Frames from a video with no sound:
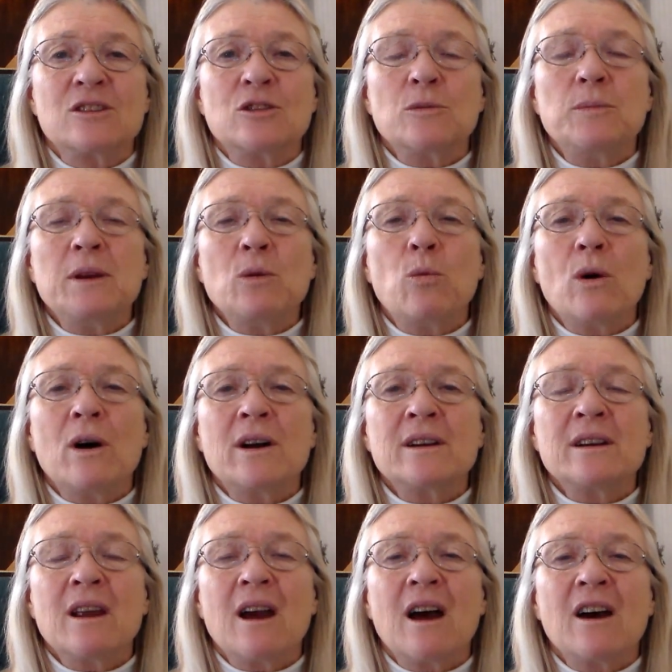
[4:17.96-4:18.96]
to be
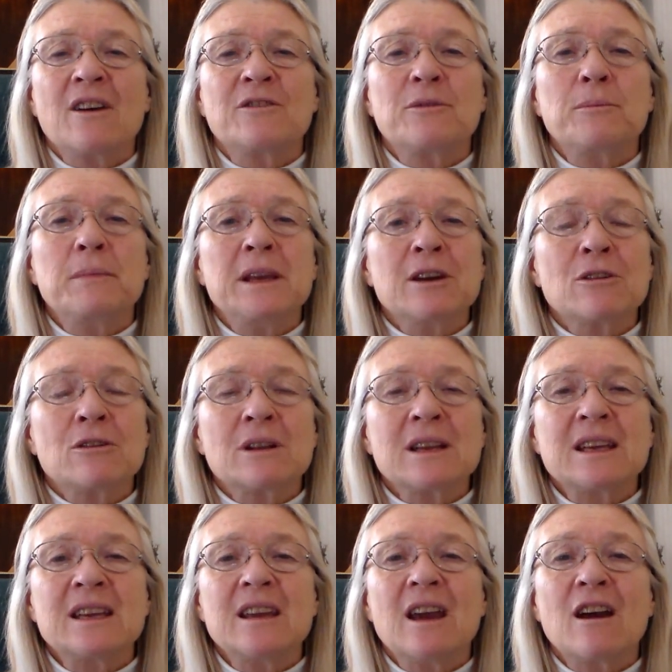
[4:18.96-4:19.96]
one of
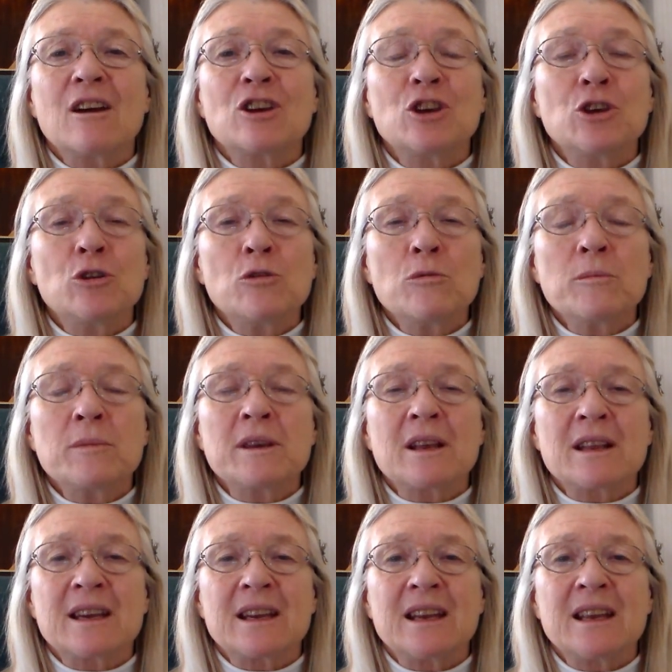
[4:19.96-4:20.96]
merely
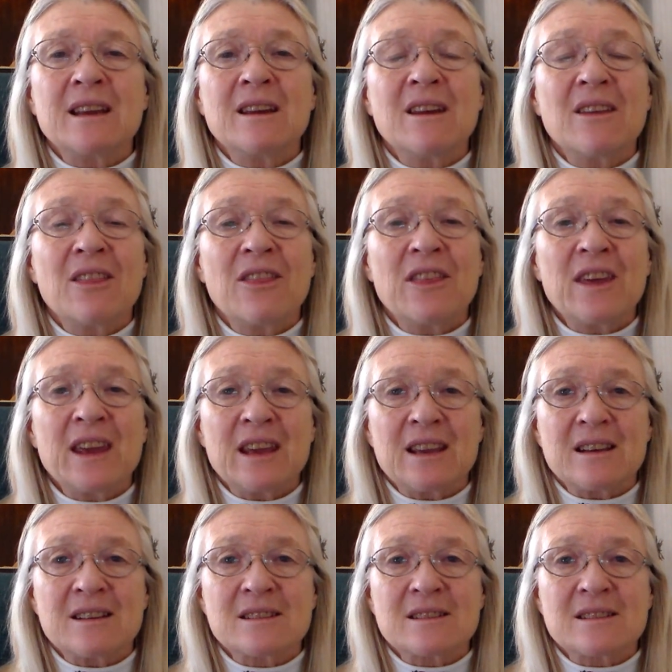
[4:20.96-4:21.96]
accumulating
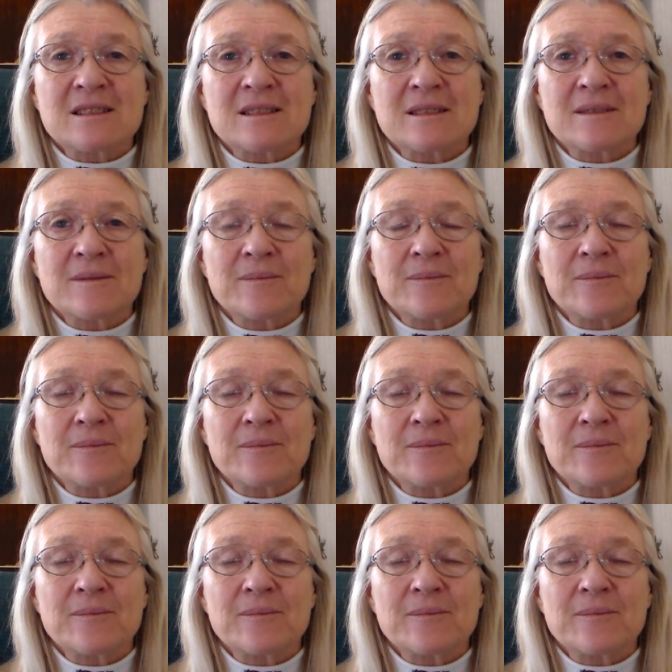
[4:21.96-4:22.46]
things.